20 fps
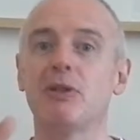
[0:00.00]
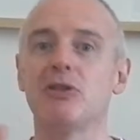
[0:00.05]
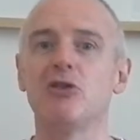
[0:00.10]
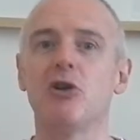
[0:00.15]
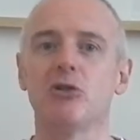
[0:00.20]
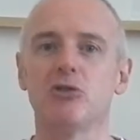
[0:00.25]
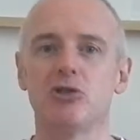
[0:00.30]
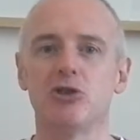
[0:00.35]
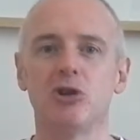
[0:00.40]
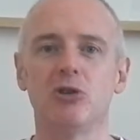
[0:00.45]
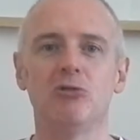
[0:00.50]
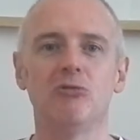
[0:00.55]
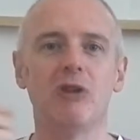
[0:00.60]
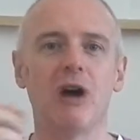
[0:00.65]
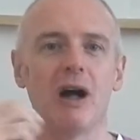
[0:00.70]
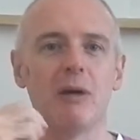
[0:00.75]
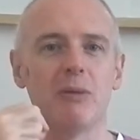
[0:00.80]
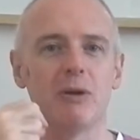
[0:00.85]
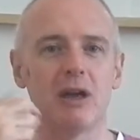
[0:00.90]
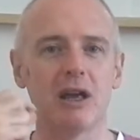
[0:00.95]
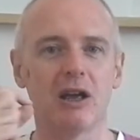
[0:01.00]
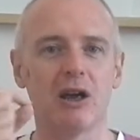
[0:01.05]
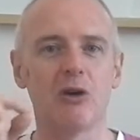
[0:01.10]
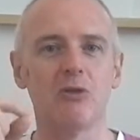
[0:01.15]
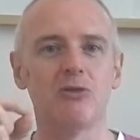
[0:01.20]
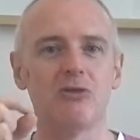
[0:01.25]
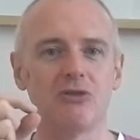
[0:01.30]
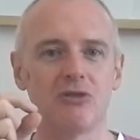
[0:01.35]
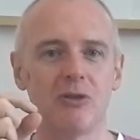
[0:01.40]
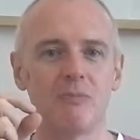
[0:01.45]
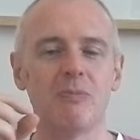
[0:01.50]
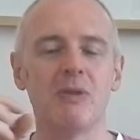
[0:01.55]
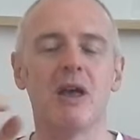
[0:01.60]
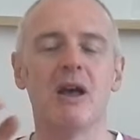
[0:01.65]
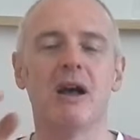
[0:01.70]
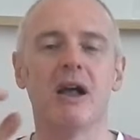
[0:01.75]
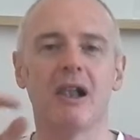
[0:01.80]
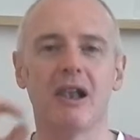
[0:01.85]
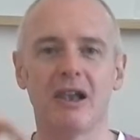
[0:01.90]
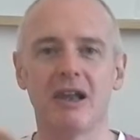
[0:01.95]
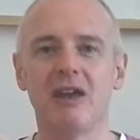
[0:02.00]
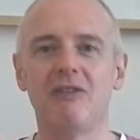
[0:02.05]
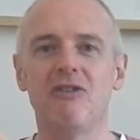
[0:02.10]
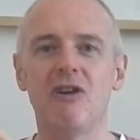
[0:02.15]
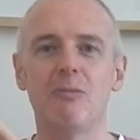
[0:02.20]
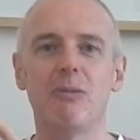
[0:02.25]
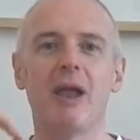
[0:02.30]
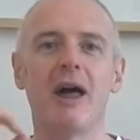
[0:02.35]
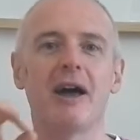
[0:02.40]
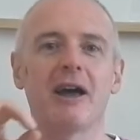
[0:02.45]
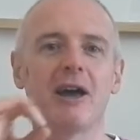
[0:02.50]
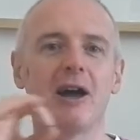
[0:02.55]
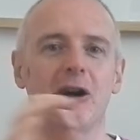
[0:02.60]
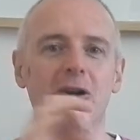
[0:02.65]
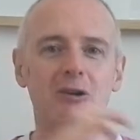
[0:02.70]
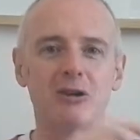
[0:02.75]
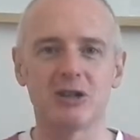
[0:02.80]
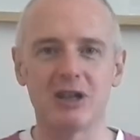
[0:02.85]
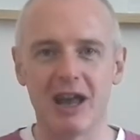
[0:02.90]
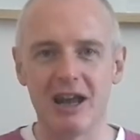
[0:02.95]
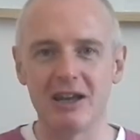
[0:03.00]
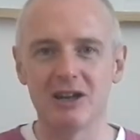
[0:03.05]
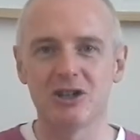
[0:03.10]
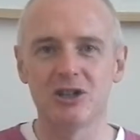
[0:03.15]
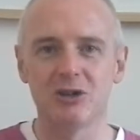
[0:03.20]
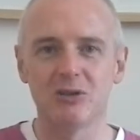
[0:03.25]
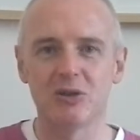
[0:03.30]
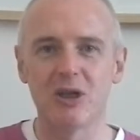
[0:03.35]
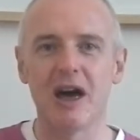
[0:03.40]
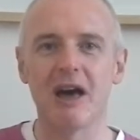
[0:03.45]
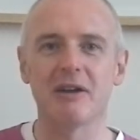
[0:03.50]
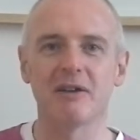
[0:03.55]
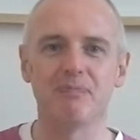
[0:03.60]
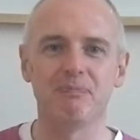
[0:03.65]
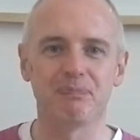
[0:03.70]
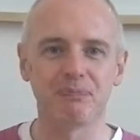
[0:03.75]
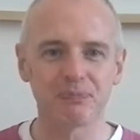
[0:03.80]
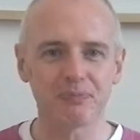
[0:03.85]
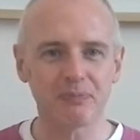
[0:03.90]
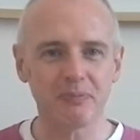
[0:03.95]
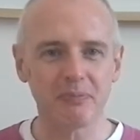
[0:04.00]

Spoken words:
but not too ripe, and it goes from leafy blackcurrant into that